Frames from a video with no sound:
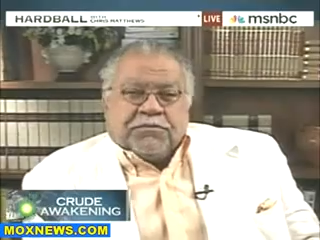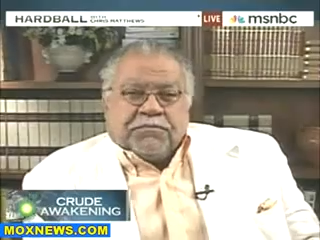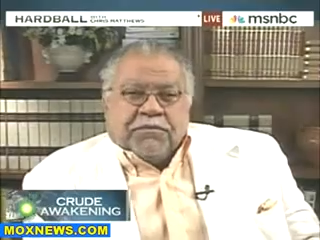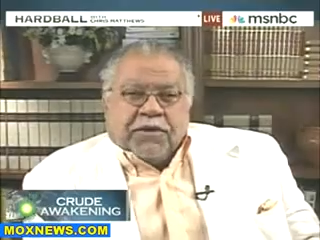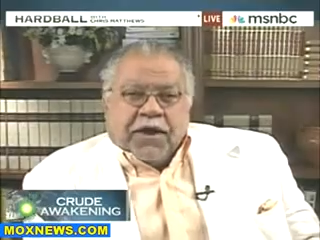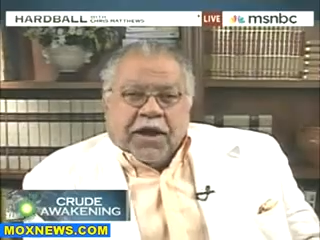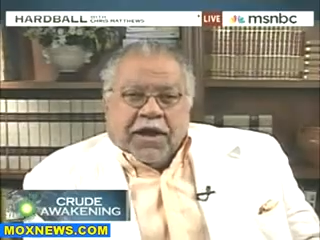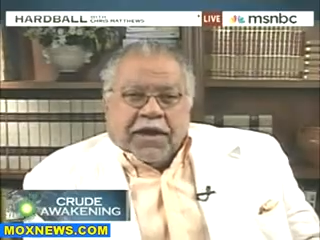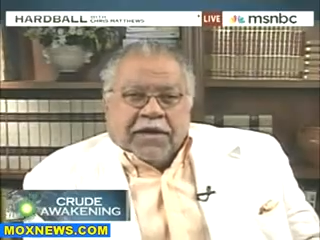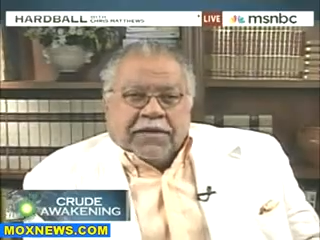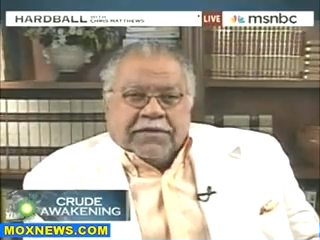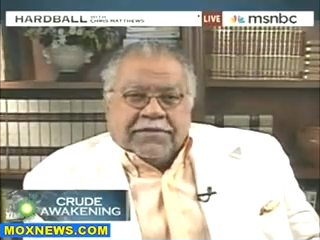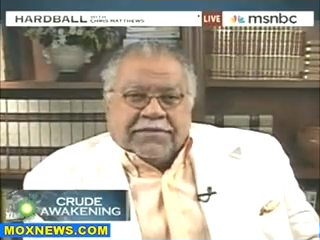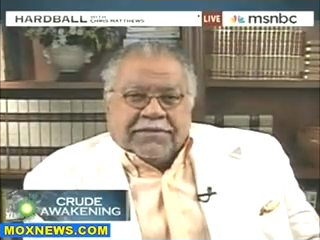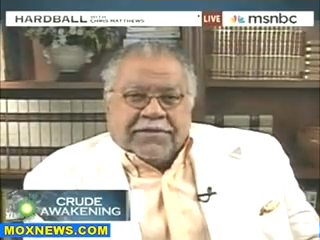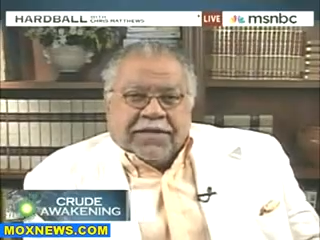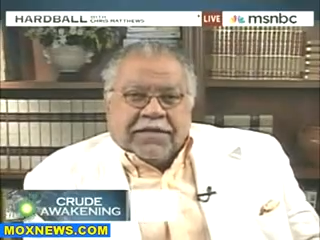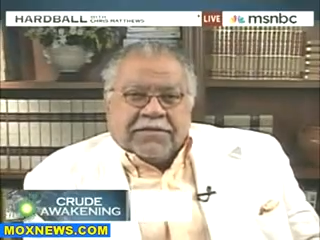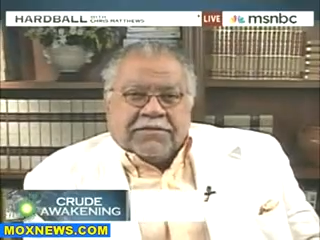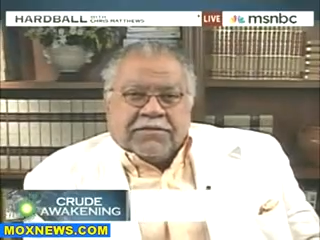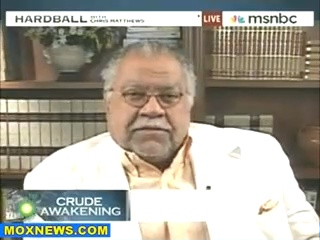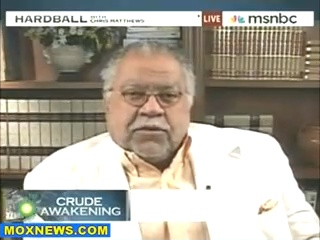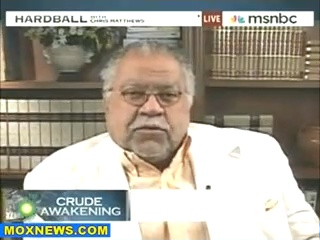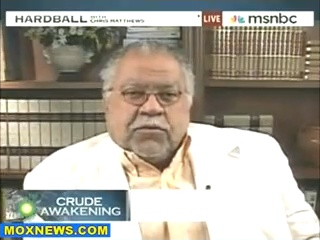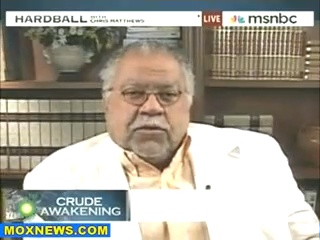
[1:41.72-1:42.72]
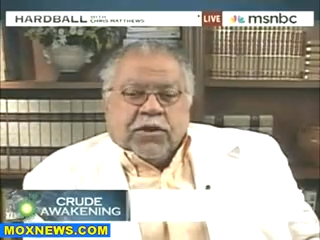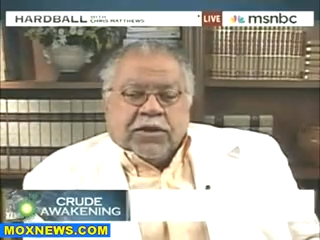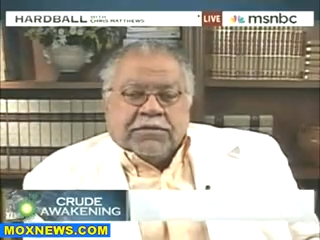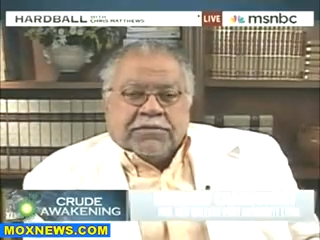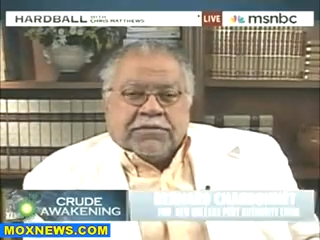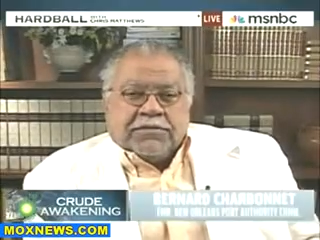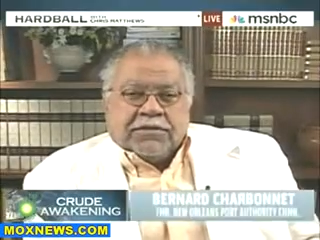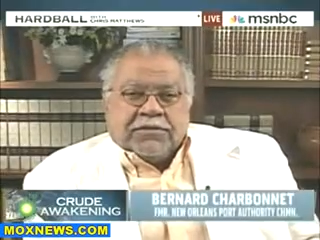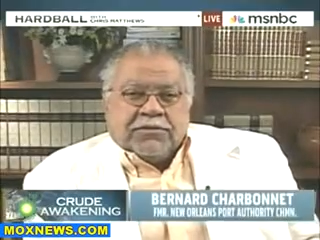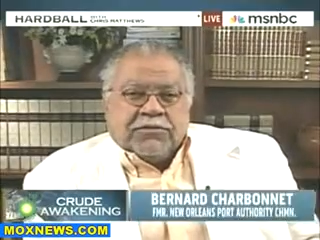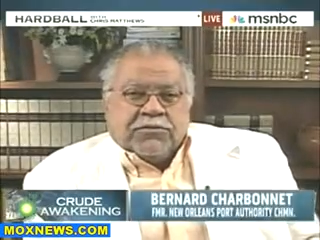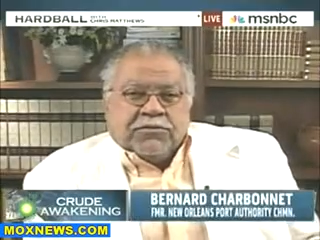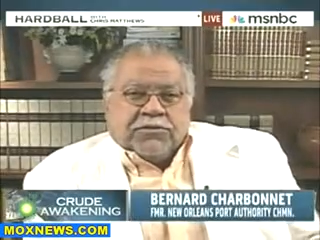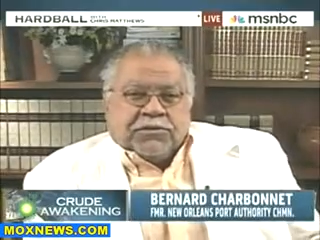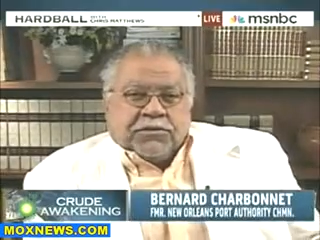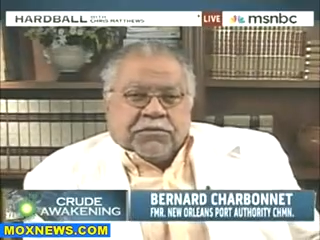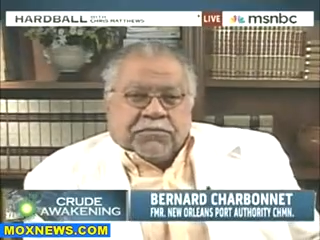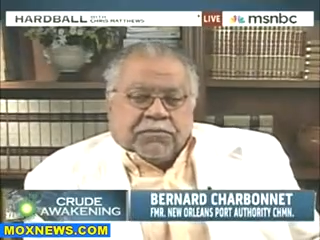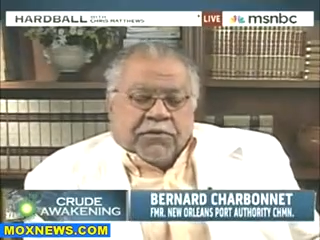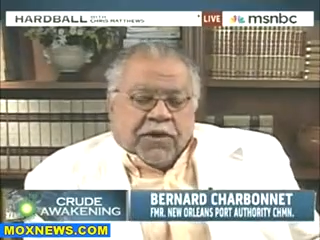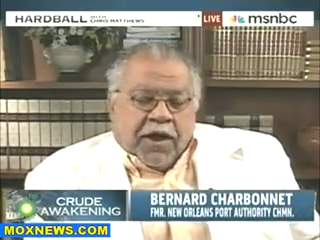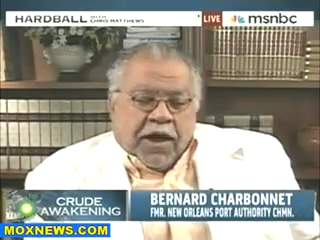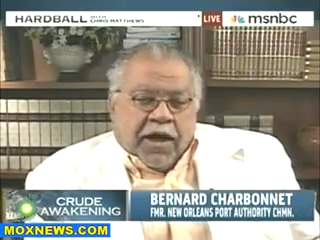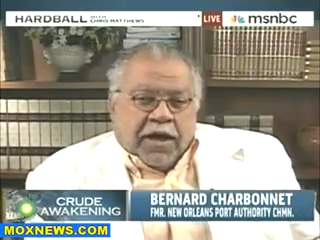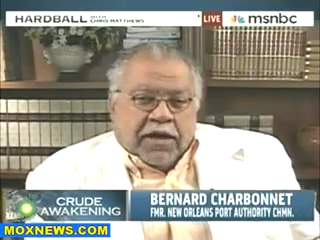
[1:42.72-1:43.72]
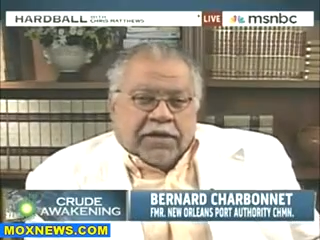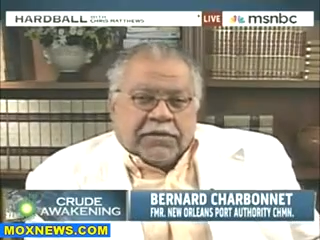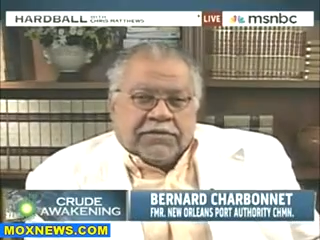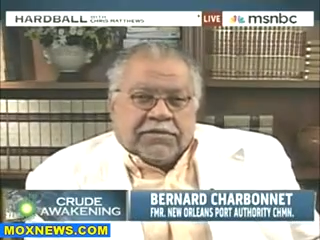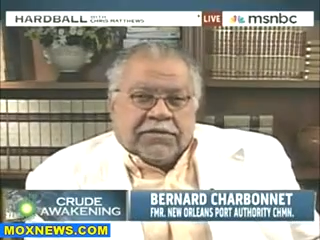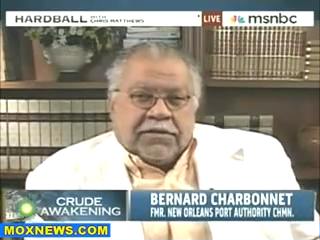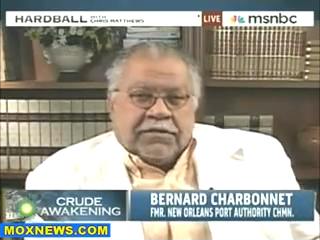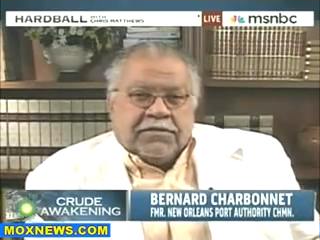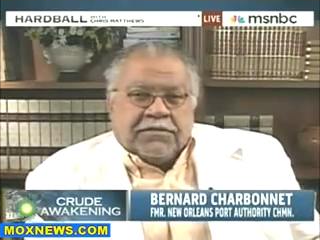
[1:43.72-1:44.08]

surprised? That's the question. Who's surprised?